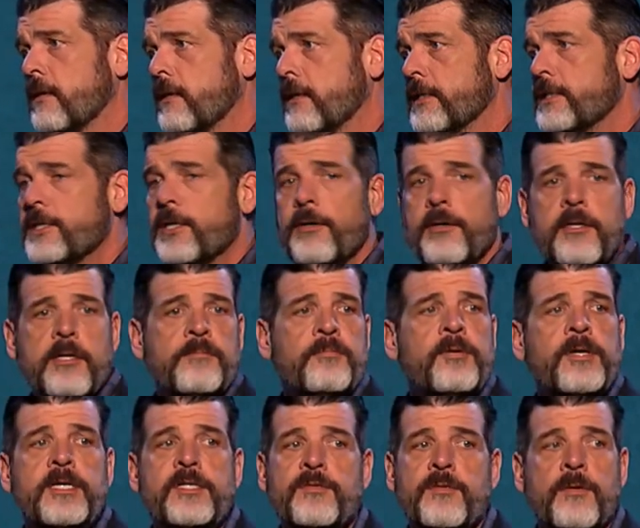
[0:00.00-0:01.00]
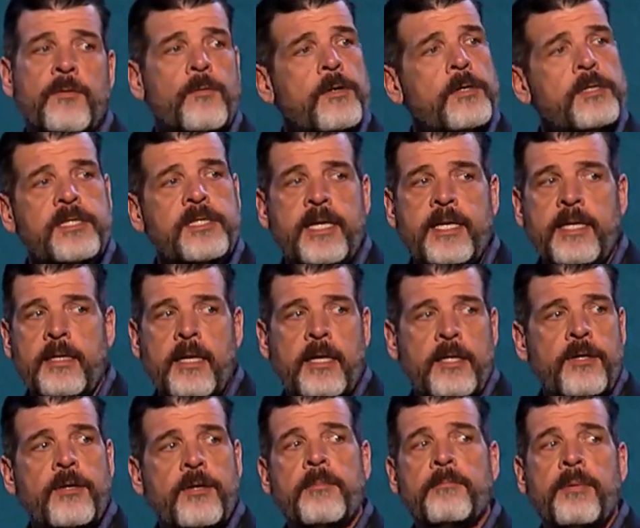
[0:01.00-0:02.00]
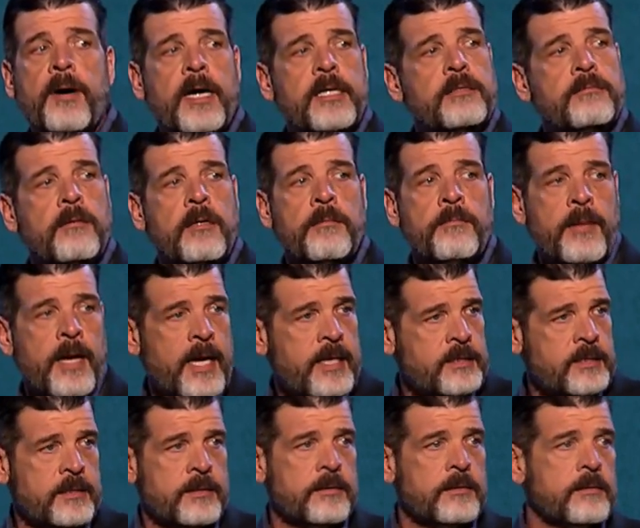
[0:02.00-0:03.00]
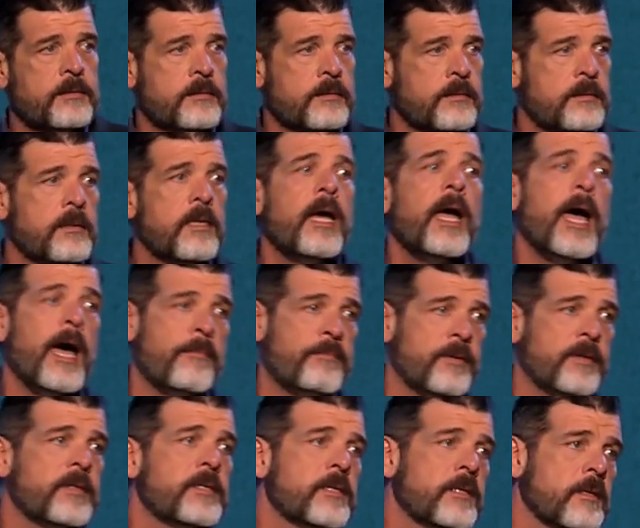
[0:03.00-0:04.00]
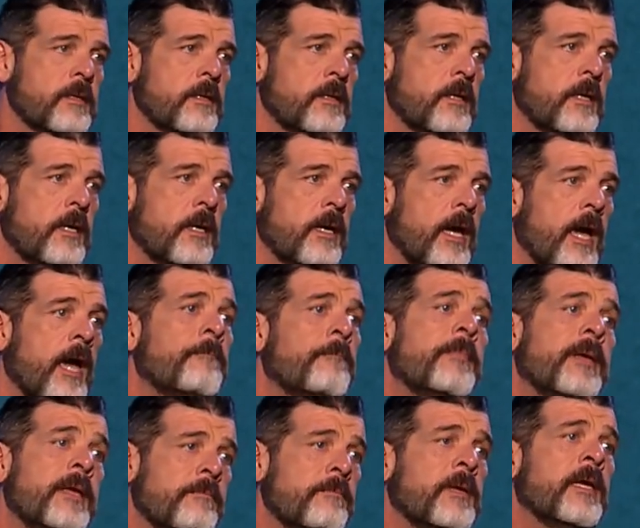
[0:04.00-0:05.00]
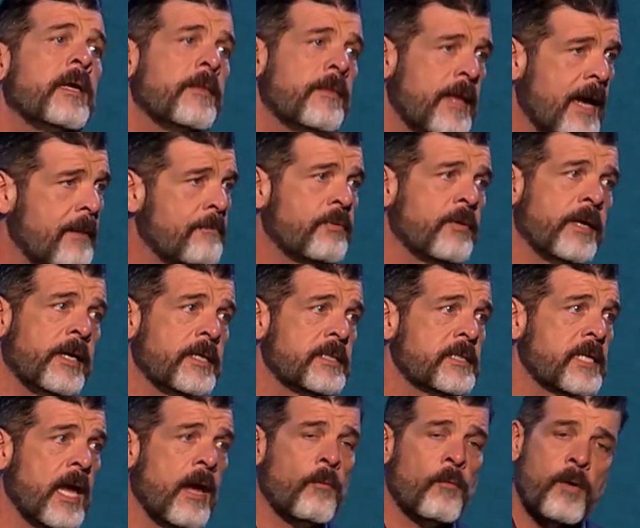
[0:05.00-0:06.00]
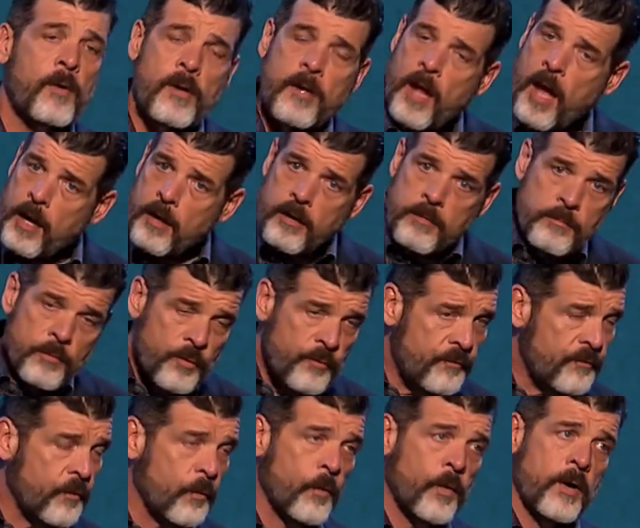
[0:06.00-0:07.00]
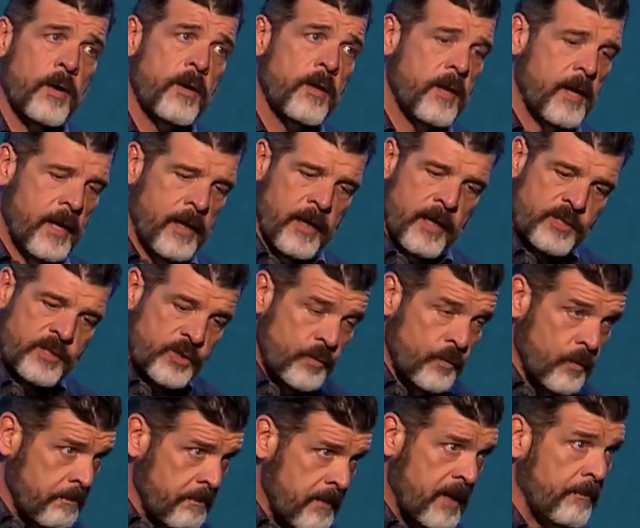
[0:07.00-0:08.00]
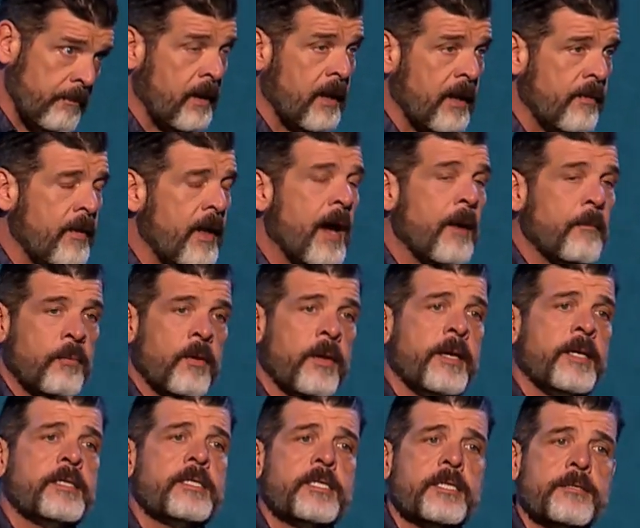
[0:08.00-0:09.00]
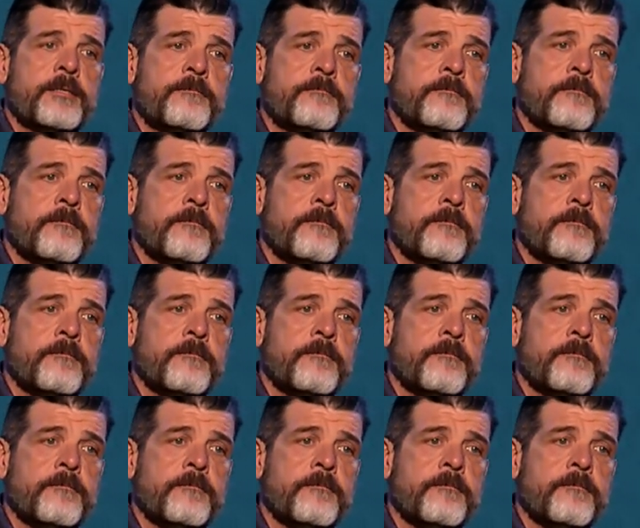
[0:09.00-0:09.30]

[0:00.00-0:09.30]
Let's go to the place where the worst thing that you can possibly imagine happened, and meet me in that place. And we're not going to move forward unless you will meet me in that place.